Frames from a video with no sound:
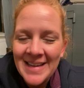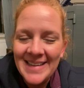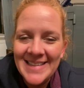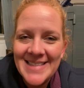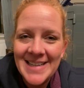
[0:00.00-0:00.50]

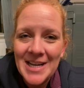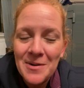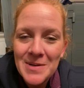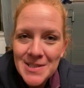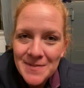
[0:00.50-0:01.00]
and said he
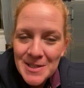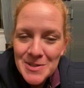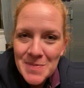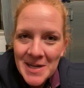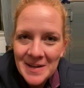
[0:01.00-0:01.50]
always
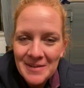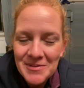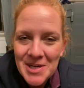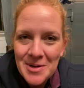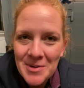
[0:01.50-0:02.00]
feels better
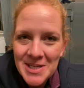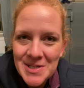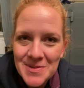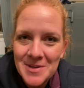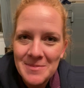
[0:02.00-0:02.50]
after he
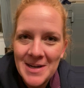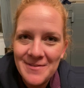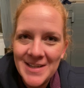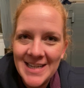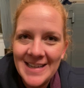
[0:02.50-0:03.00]
watches one of my
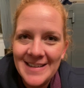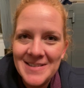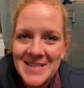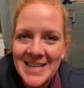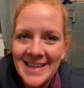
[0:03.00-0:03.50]

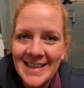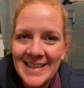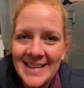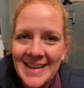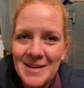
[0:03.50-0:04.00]
videos,
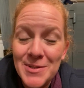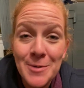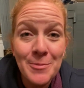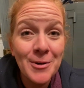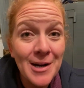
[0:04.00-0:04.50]
and I'm
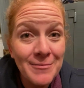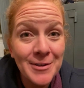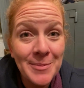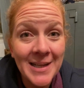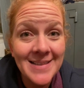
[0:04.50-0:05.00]
super
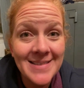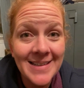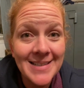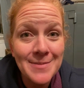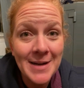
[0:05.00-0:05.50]
grateful because
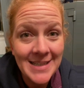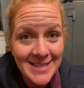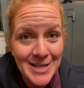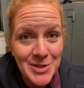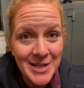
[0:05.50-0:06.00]
that is my
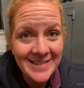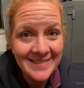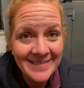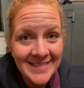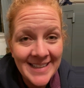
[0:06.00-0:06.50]
intention.
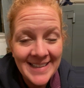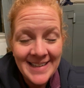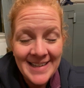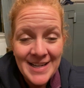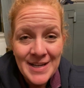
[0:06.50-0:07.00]

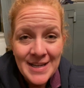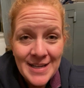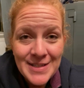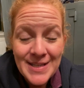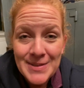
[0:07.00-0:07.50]

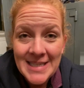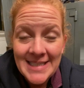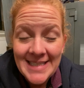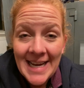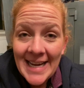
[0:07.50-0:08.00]
So
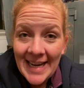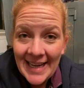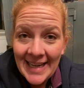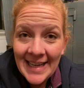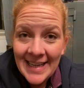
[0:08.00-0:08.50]

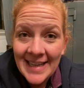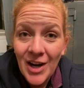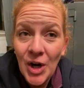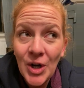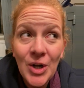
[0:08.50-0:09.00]
today,
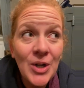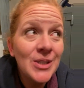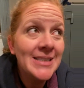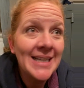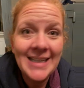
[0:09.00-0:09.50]

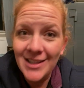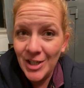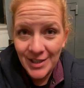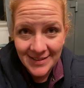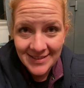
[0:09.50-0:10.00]
all day
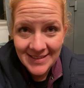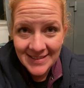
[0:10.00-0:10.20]
long,